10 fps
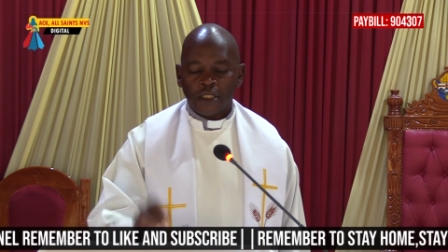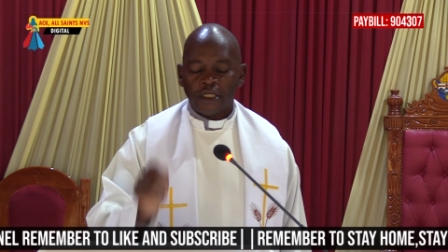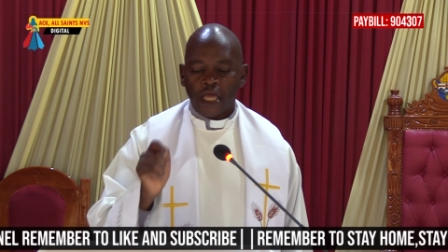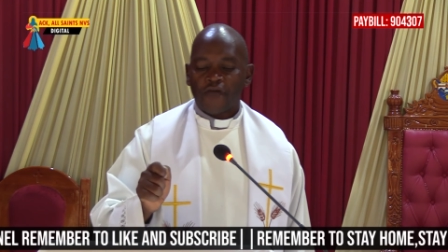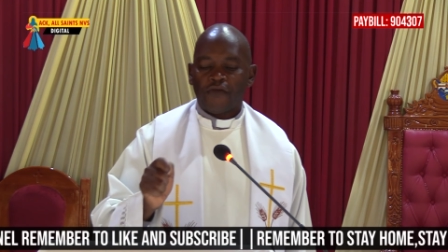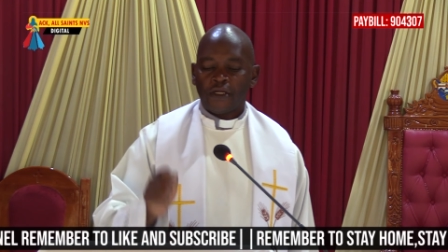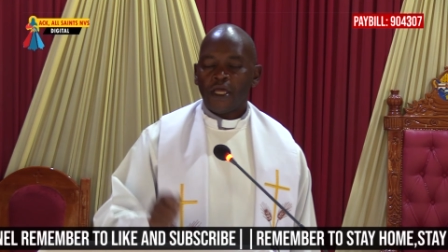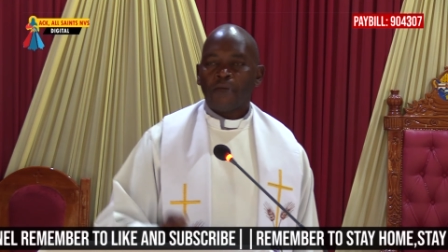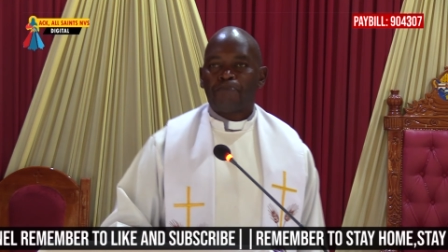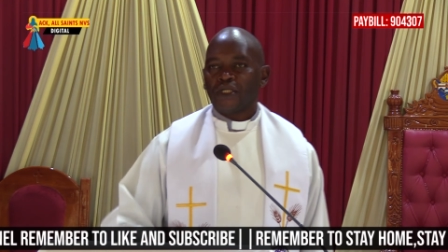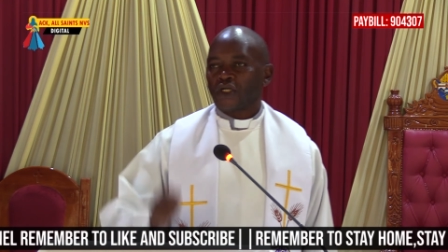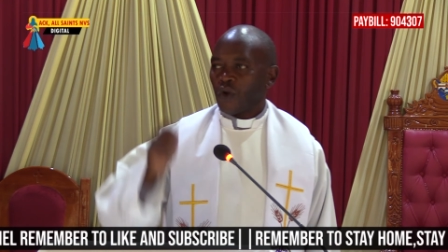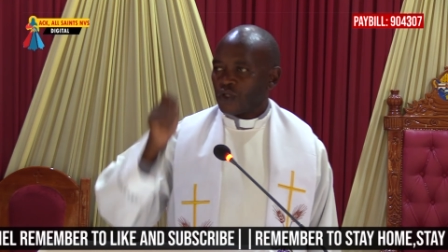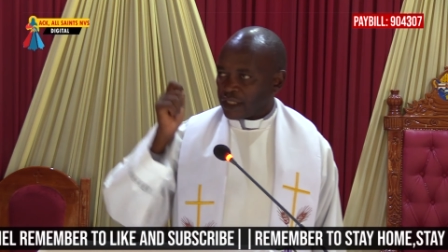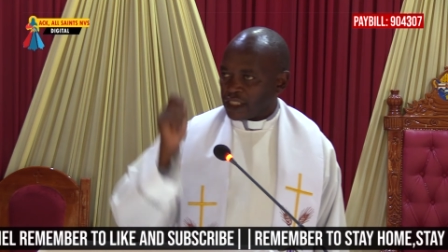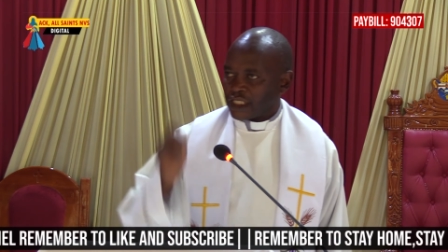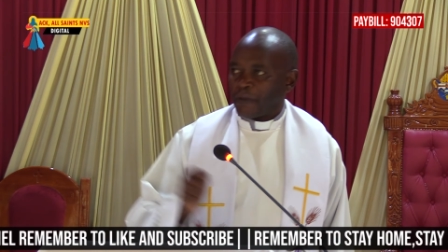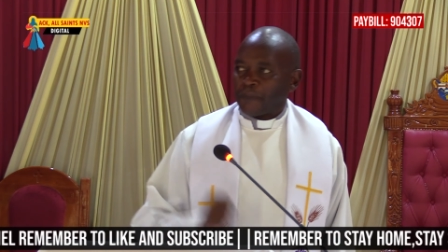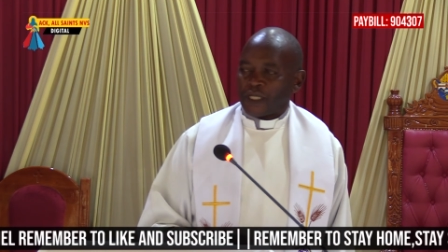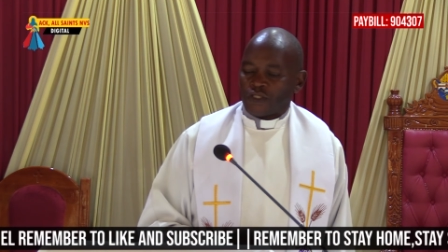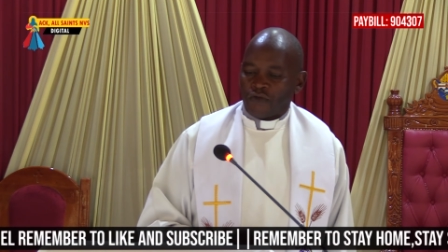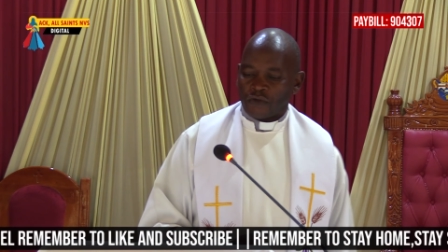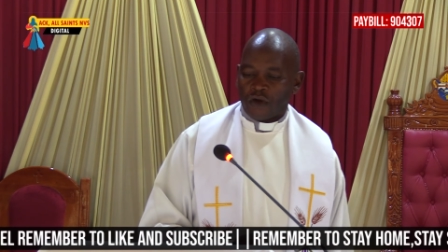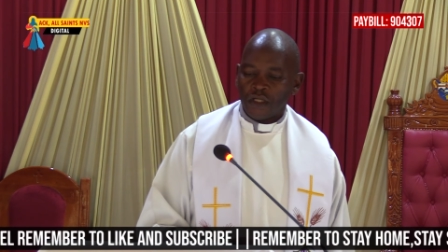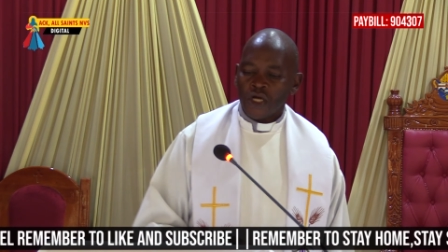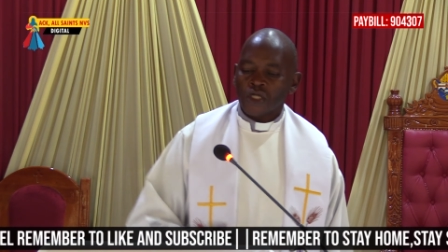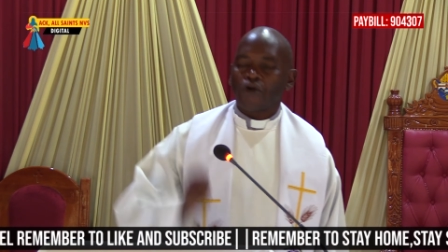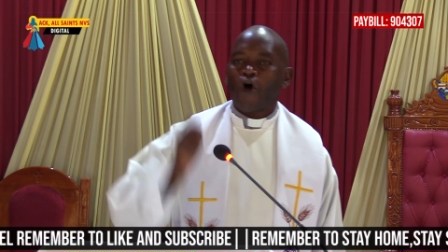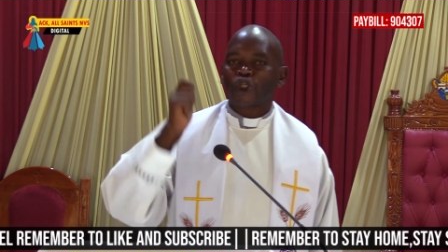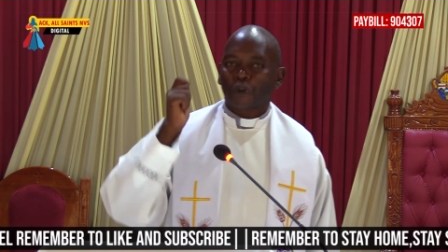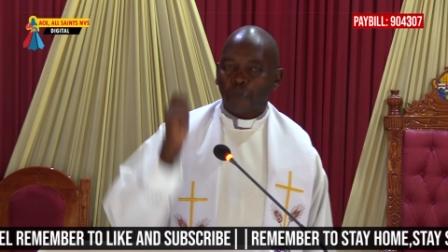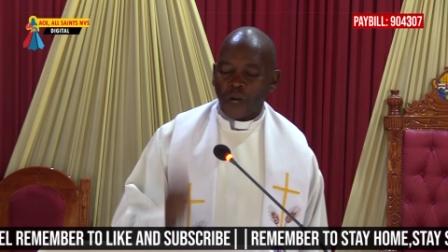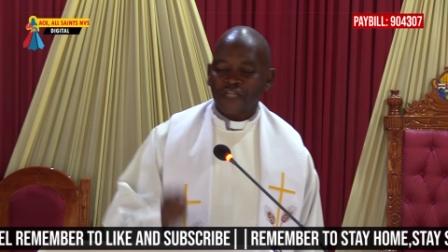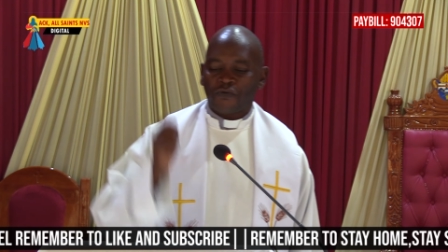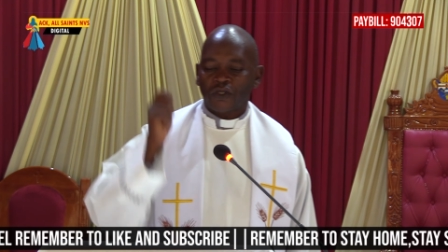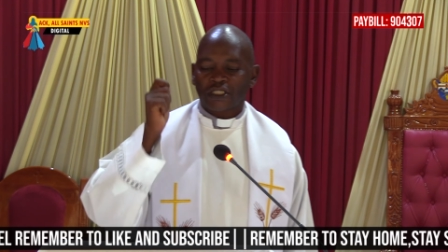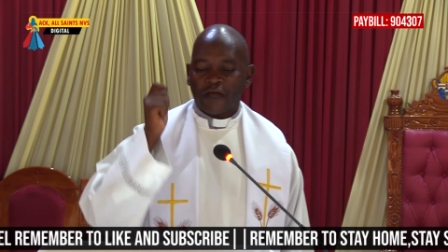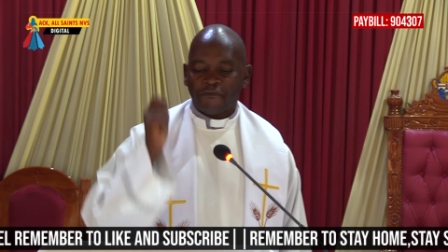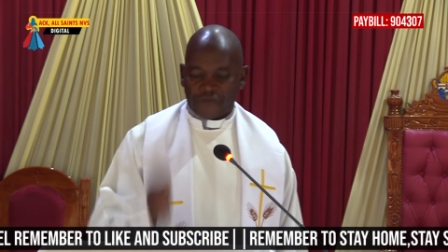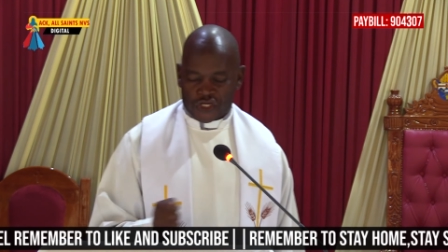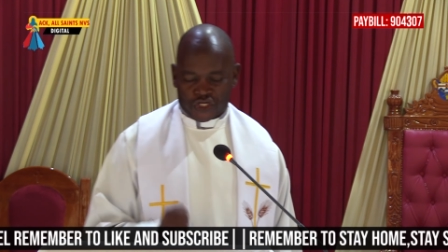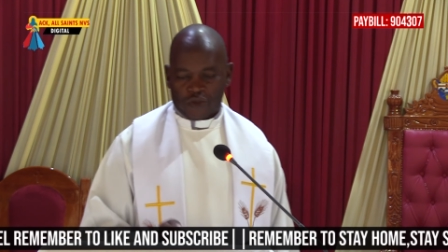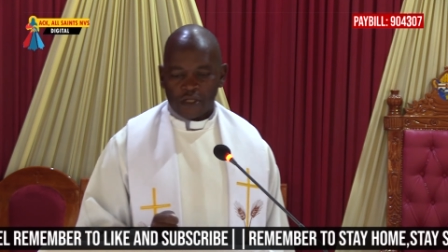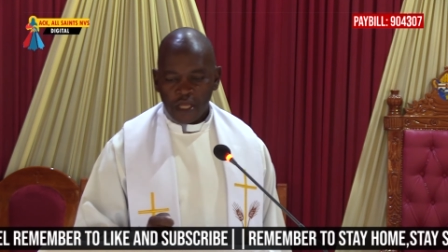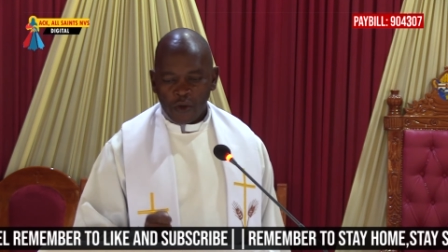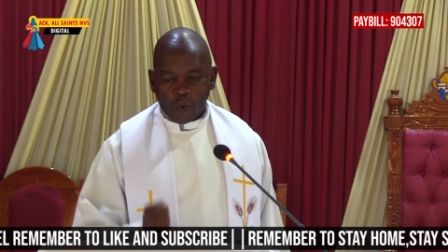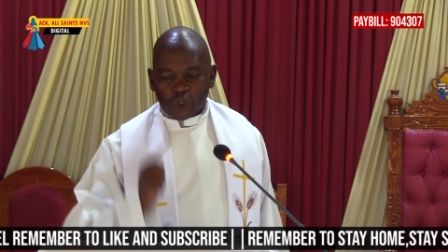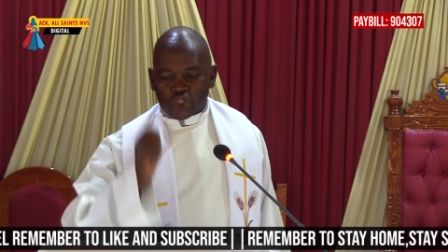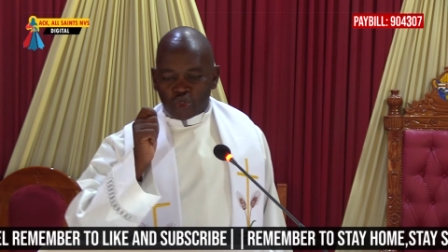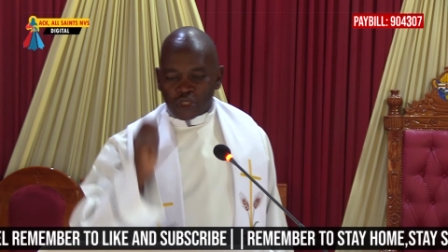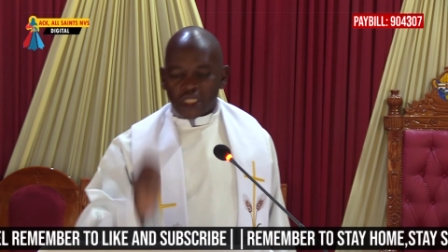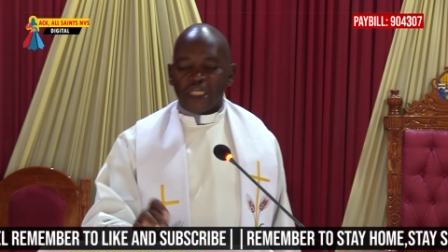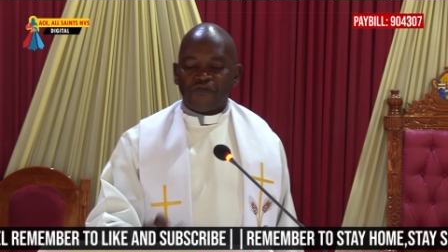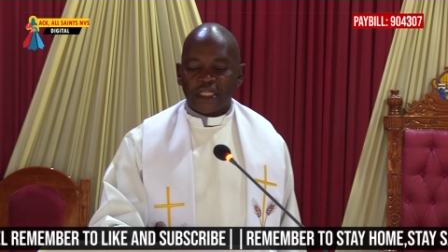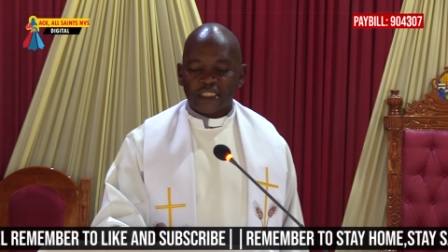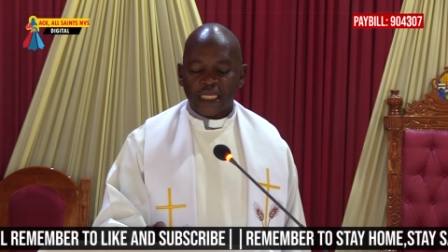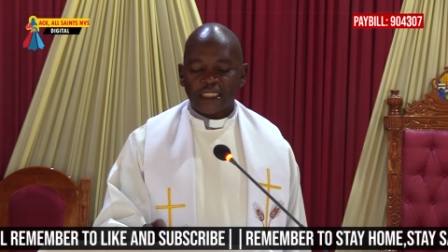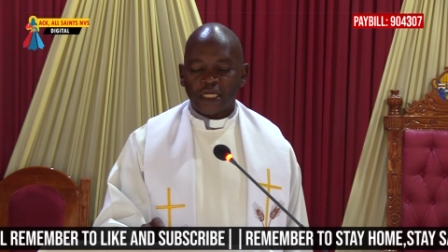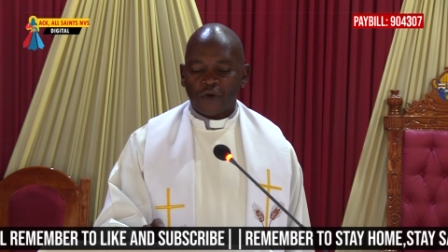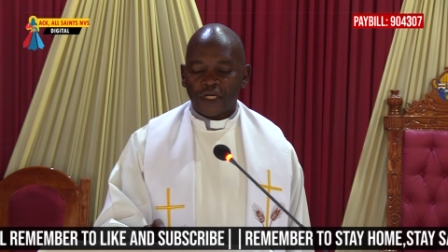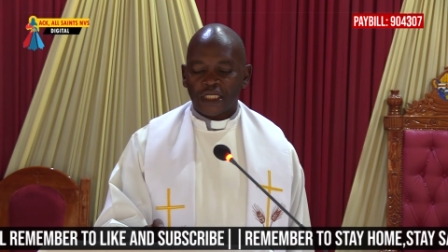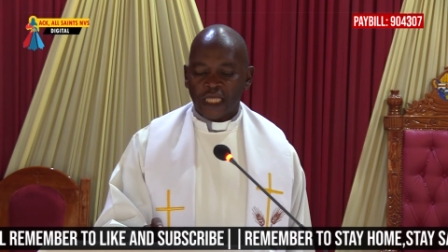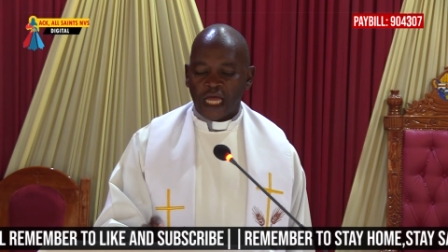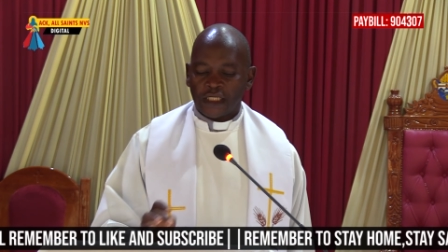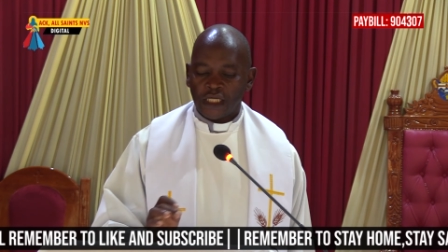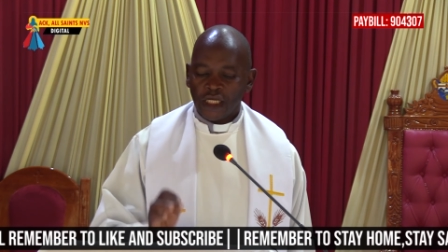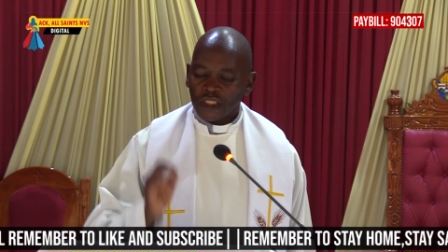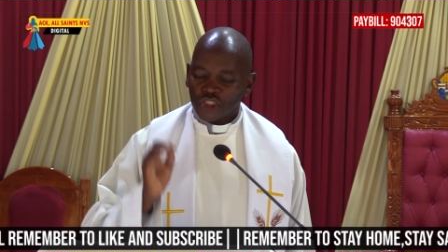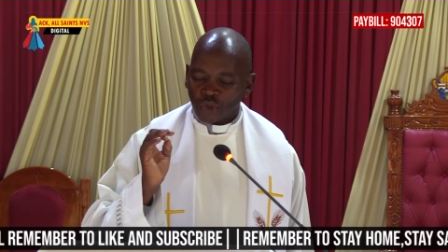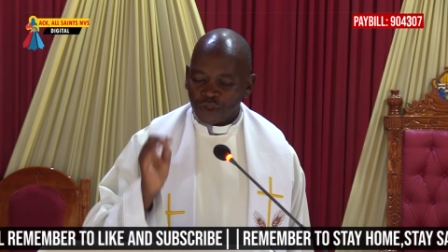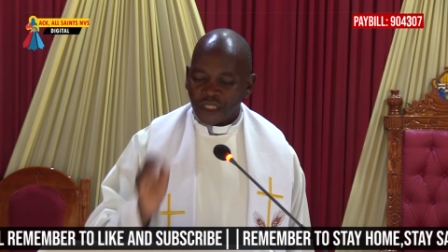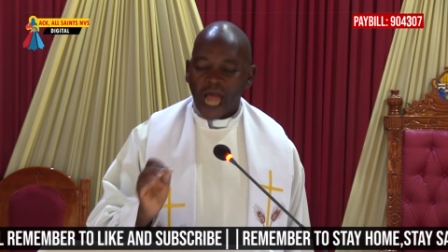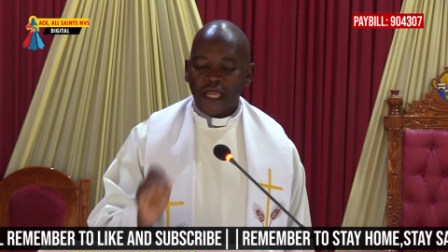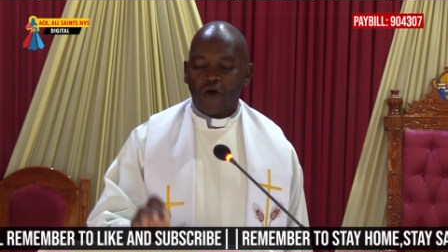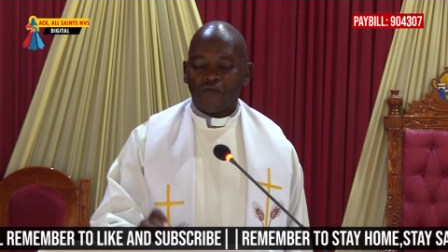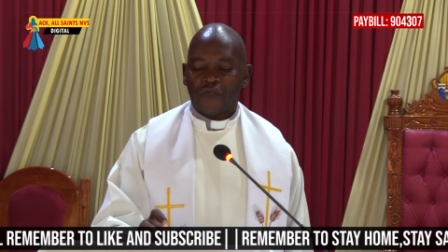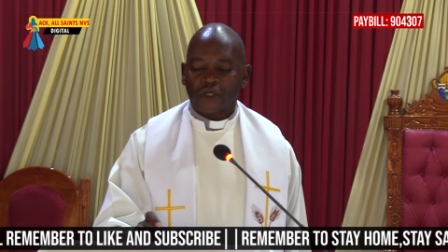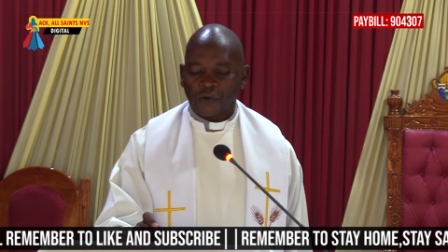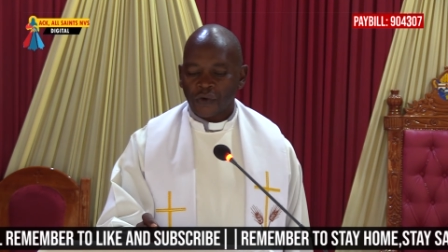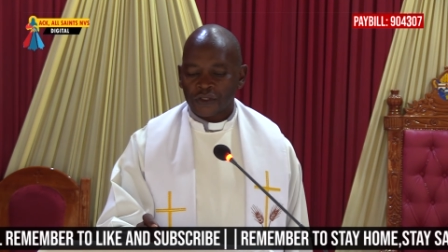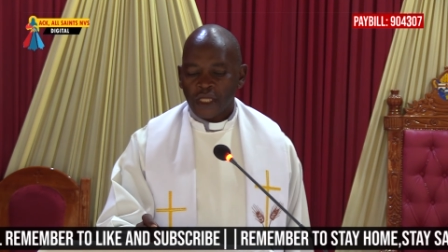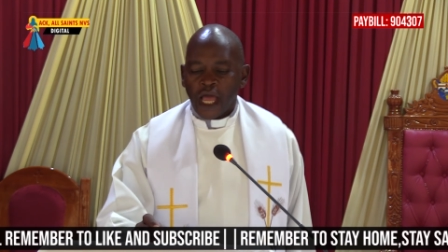in heaven because that is the purpose of God. God's plan for salvation was to give his only son to die on the cross.